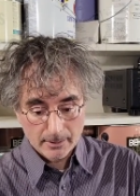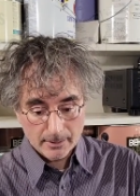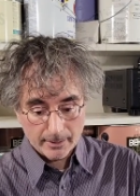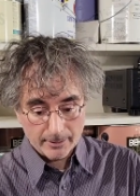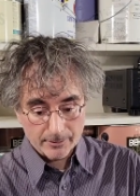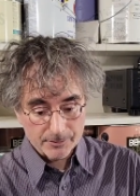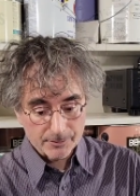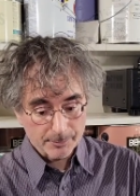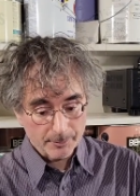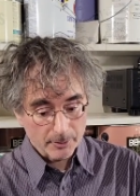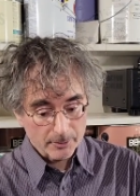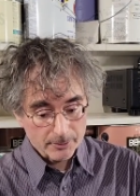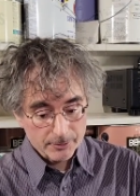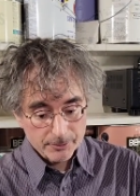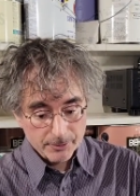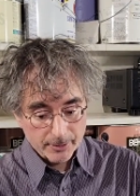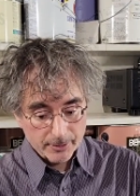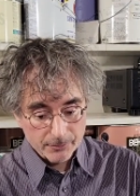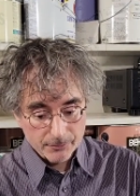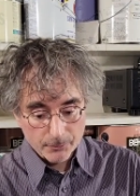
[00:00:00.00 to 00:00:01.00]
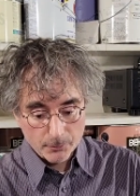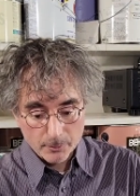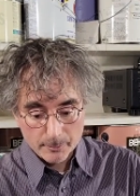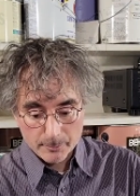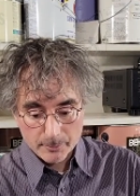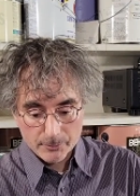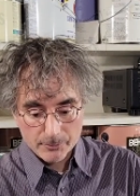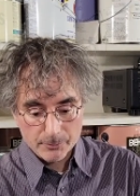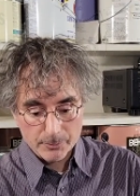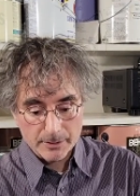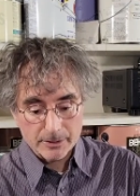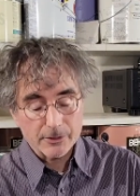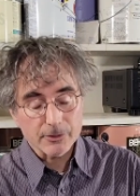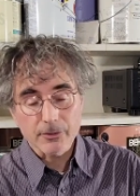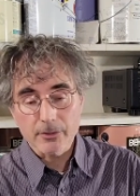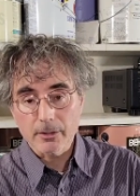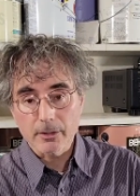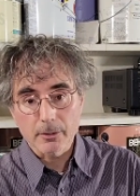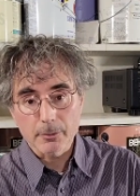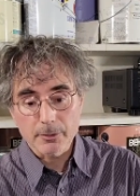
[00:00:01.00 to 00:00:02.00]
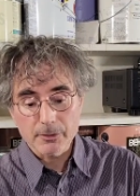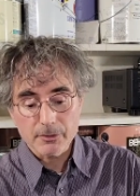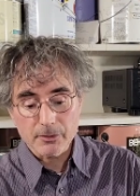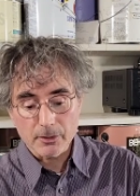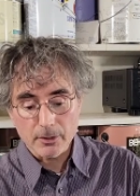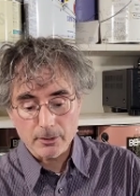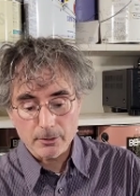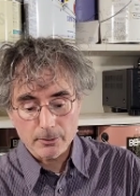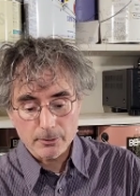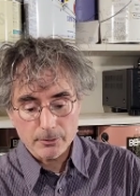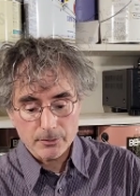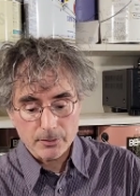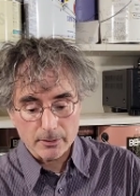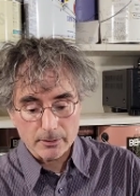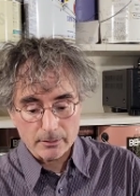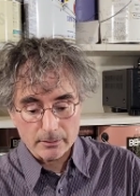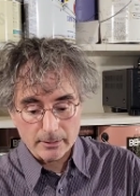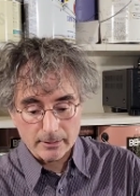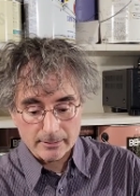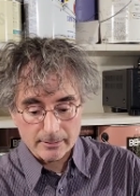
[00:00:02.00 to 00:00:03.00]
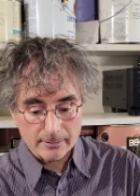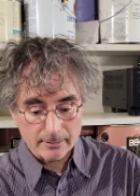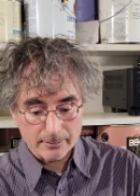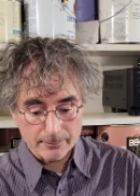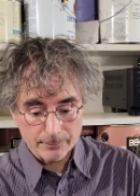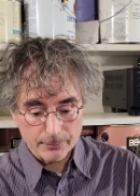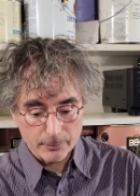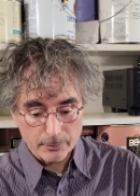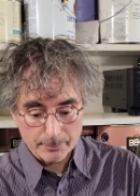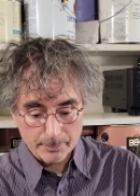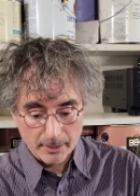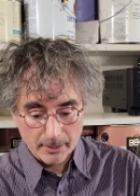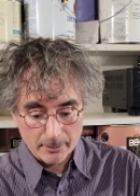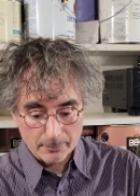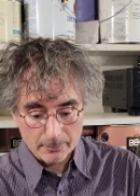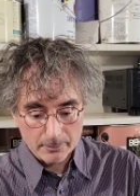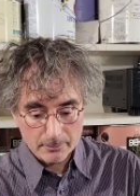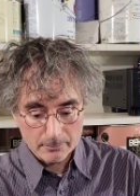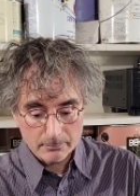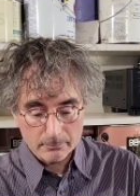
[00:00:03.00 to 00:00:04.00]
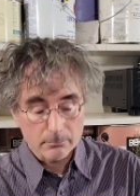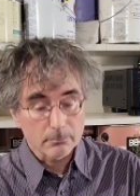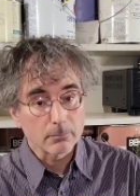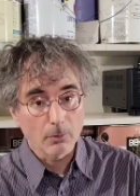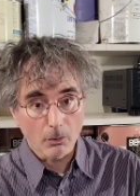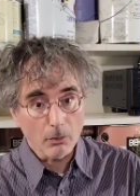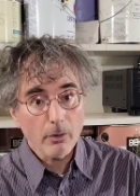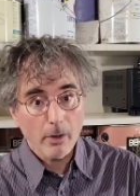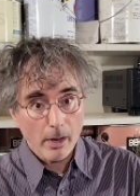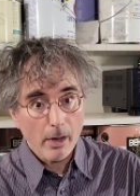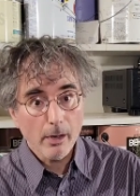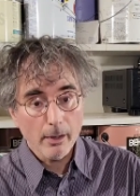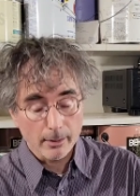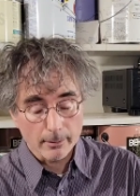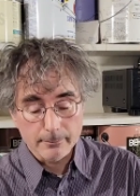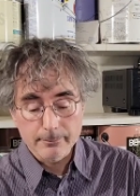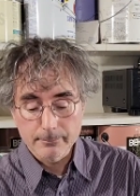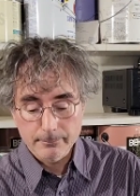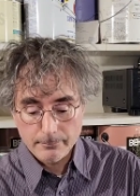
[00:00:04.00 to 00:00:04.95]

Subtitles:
Can smaller transformers reach the lowest lows at less than full power? Oh yeah.